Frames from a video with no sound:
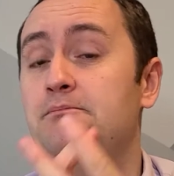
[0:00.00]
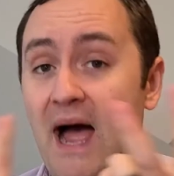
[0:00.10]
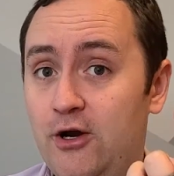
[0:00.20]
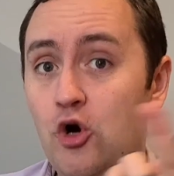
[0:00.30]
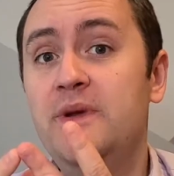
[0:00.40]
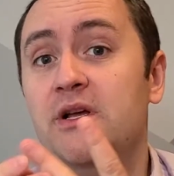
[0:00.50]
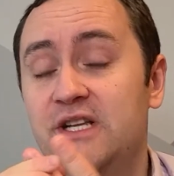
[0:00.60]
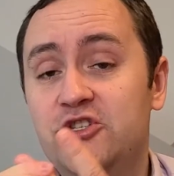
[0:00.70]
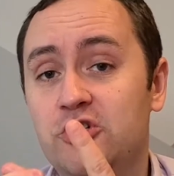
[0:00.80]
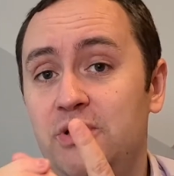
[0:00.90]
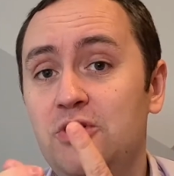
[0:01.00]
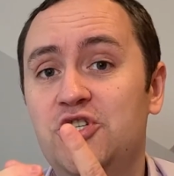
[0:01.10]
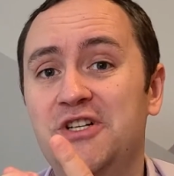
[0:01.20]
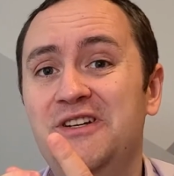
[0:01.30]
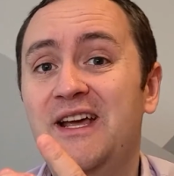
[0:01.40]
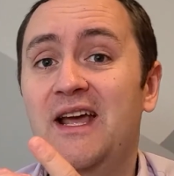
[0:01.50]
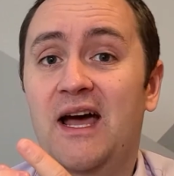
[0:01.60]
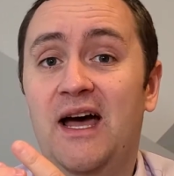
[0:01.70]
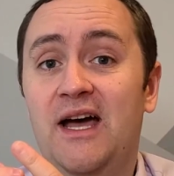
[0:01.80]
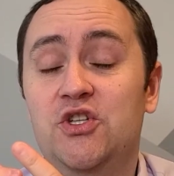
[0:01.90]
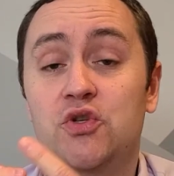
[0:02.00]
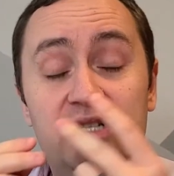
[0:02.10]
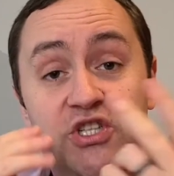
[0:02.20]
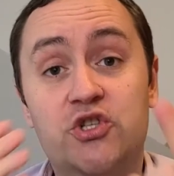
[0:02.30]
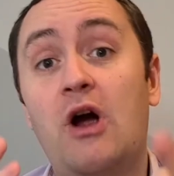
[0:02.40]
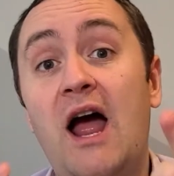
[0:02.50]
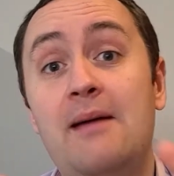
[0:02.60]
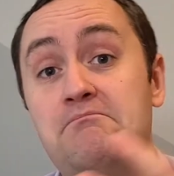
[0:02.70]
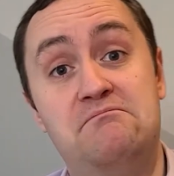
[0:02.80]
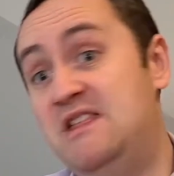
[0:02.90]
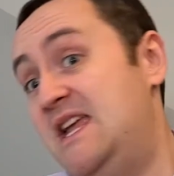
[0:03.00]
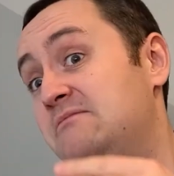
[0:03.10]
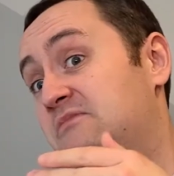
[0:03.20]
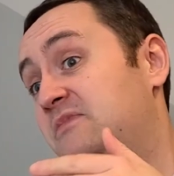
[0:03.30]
binomial distribution to describe the